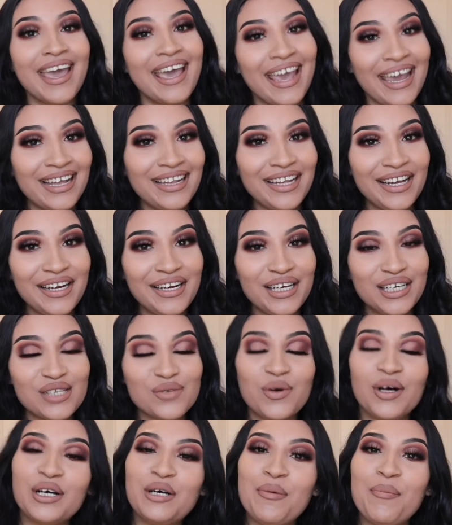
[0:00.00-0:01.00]
Hey
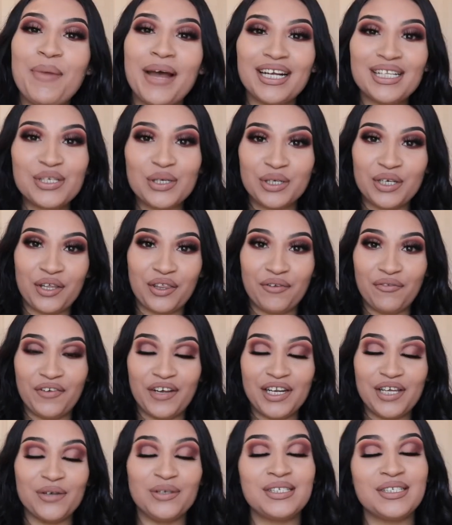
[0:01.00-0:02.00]
ladies, welcome back to another
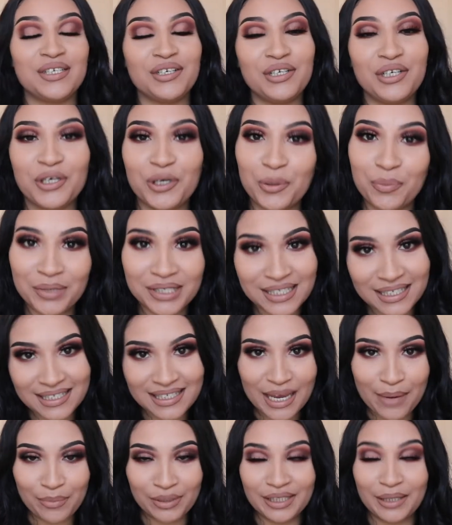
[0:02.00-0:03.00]
video. It's your girl
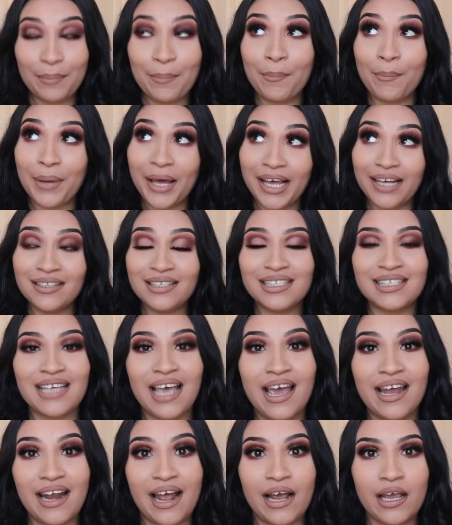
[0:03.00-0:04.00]
Mrs. Emily Paints
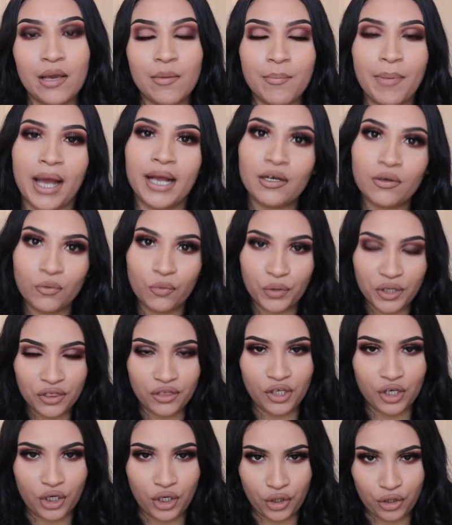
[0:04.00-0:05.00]
and I am back
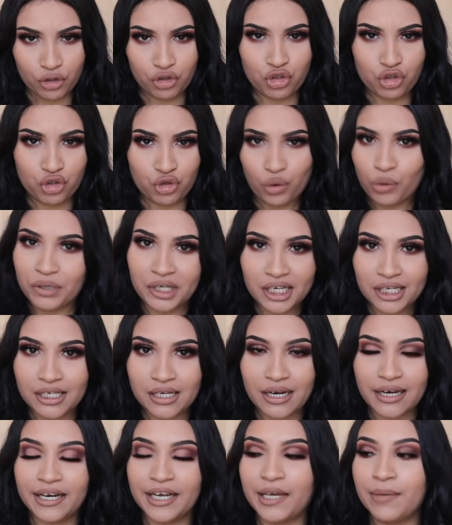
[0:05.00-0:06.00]
with another story
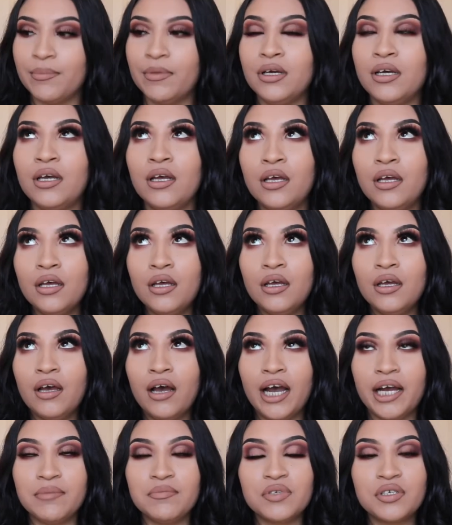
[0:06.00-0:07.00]
time.
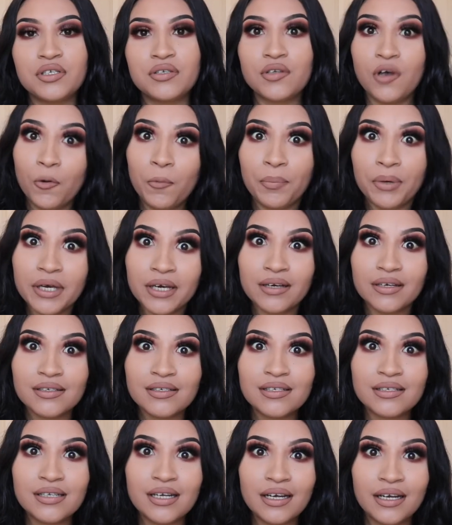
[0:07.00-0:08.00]
I'm so
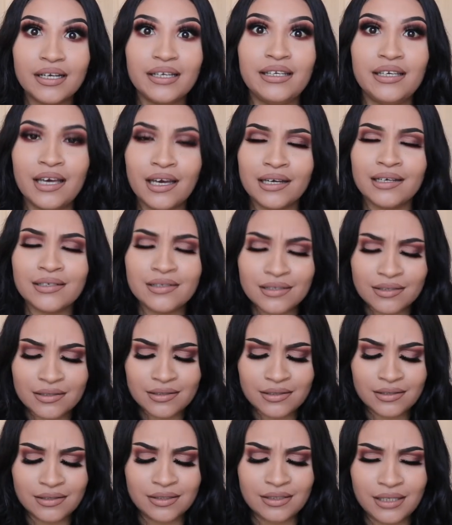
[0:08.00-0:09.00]
pissed.
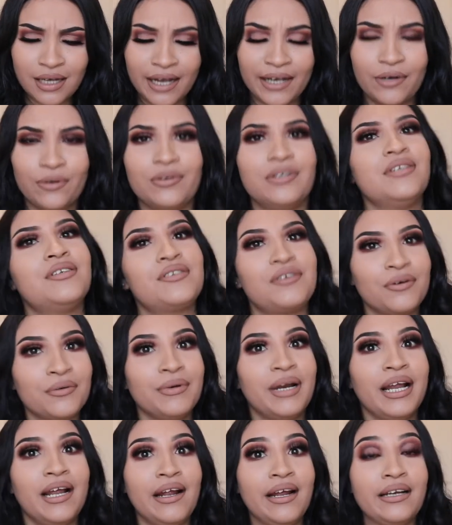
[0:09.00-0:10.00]
Yes, the title is
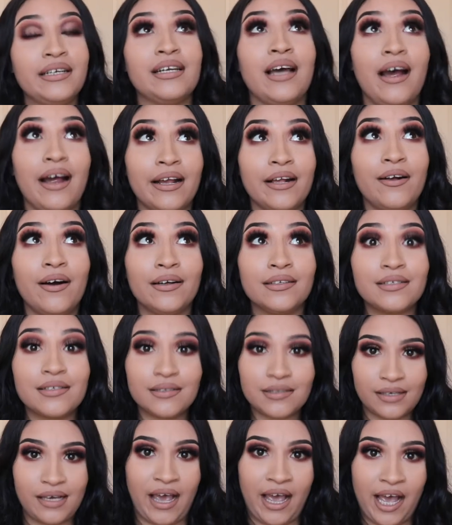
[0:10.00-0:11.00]
correct. I got
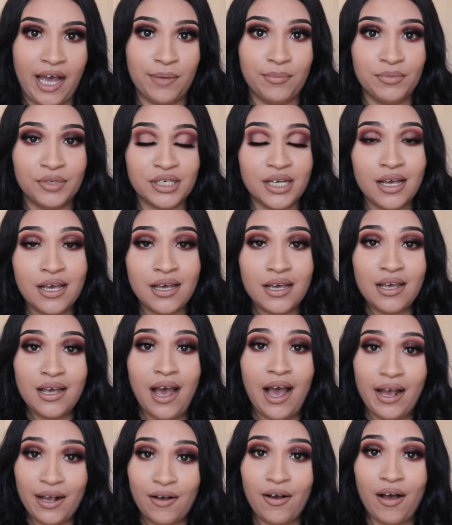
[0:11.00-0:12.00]
scammed.
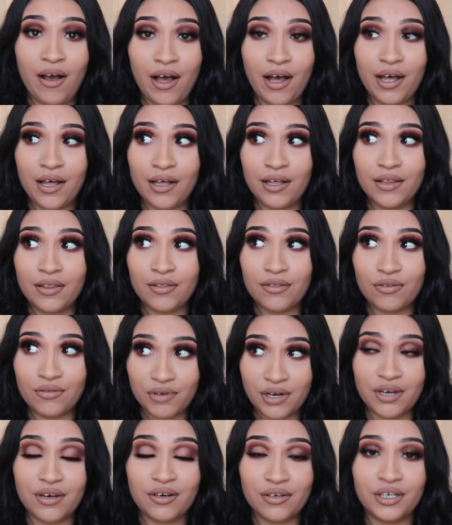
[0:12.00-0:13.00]
I got
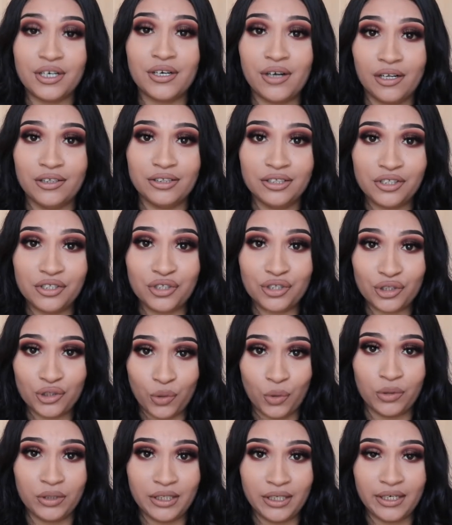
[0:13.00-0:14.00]
$300
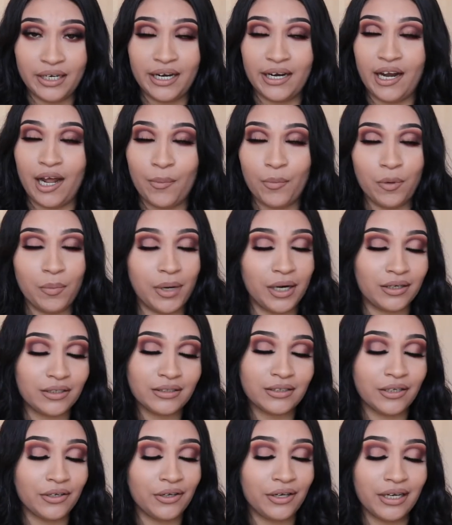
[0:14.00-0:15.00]
stolen and I'm about to
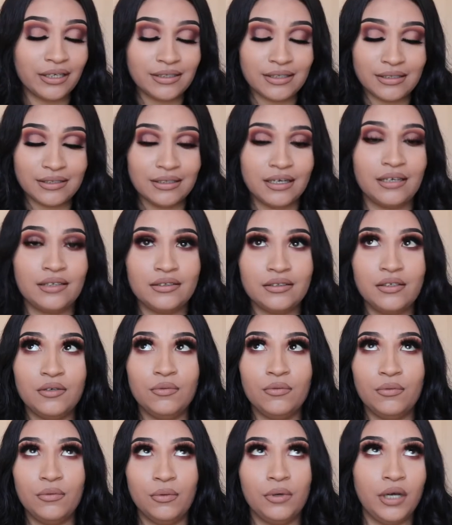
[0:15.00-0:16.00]
tell you guys exactly
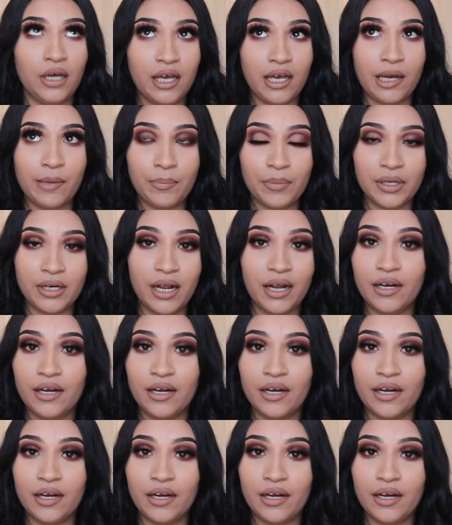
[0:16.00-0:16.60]
what happened.